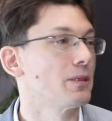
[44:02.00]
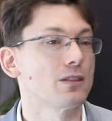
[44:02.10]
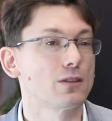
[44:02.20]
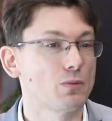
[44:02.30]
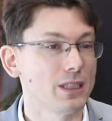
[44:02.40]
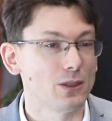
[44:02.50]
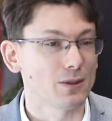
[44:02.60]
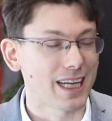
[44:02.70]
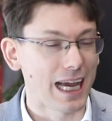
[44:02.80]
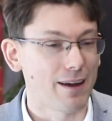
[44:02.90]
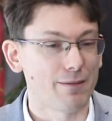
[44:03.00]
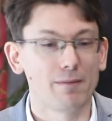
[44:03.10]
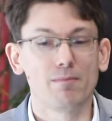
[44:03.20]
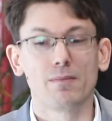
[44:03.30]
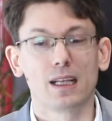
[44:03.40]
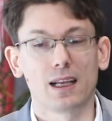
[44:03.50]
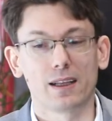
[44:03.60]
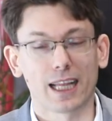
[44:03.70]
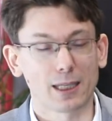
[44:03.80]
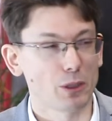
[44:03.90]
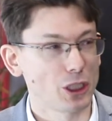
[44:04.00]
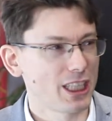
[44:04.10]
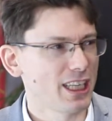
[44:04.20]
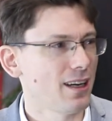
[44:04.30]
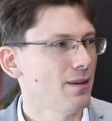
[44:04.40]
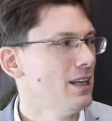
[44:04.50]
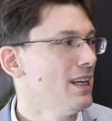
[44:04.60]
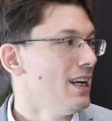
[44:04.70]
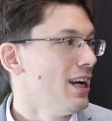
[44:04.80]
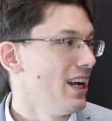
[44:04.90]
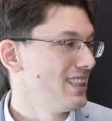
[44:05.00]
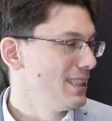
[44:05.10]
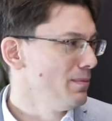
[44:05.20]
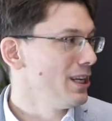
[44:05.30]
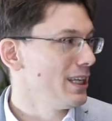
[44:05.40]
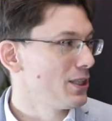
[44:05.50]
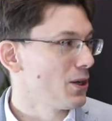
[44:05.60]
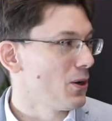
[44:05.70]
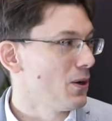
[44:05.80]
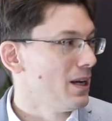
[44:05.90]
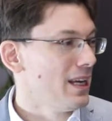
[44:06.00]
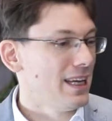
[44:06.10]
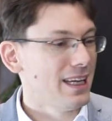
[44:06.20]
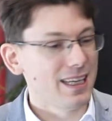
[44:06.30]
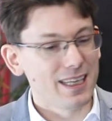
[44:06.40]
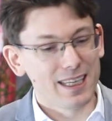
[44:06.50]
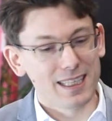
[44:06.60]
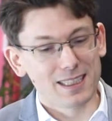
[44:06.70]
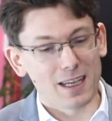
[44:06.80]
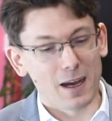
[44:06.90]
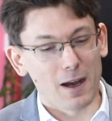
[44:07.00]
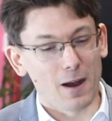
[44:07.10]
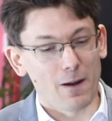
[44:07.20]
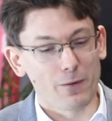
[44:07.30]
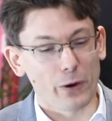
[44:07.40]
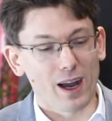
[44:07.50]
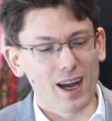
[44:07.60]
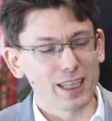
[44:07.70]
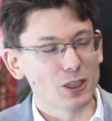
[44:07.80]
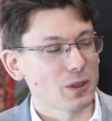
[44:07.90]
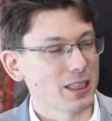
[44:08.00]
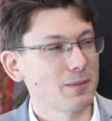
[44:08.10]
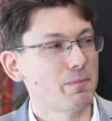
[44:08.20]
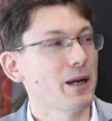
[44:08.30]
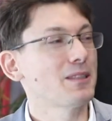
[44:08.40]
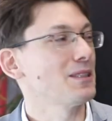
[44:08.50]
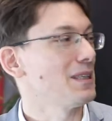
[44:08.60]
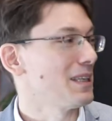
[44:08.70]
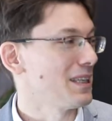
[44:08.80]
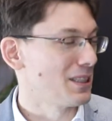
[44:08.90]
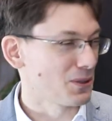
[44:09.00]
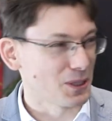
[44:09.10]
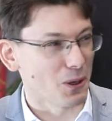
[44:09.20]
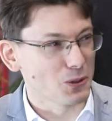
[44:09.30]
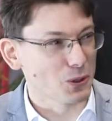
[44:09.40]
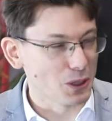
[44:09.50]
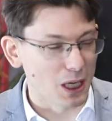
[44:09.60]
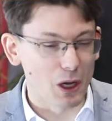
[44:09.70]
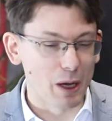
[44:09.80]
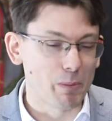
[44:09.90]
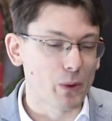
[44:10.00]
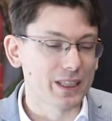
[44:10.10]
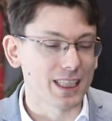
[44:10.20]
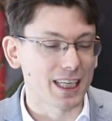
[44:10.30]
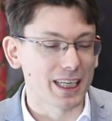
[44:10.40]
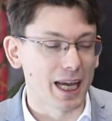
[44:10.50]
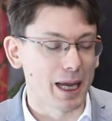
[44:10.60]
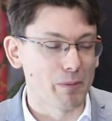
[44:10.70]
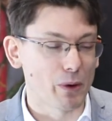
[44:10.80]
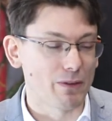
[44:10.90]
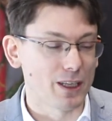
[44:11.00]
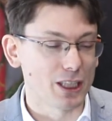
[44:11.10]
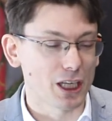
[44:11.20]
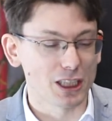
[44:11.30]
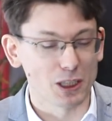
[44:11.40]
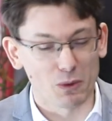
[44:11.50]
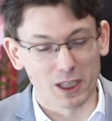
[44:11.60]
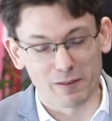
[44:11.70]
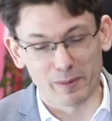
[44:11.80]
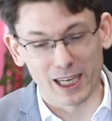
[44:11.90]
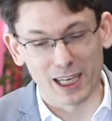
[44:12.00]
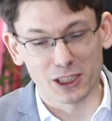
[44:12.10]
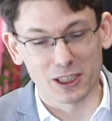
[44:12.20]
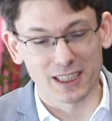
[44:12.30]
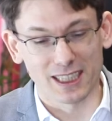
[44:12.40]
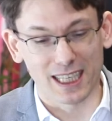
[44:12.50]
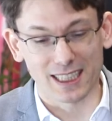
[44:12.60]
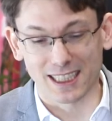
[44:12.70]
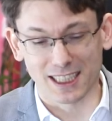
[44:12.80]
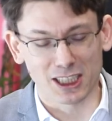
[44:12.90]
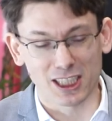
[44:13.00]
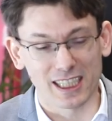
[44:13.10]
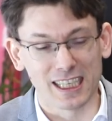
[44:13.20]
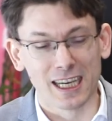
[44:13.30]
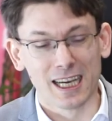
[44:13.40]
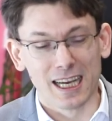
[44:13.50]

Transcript: because we don't have that much data. A simulator is a very high interest, but it was also a point that I briefly touched in one of my lectures, is that essentially,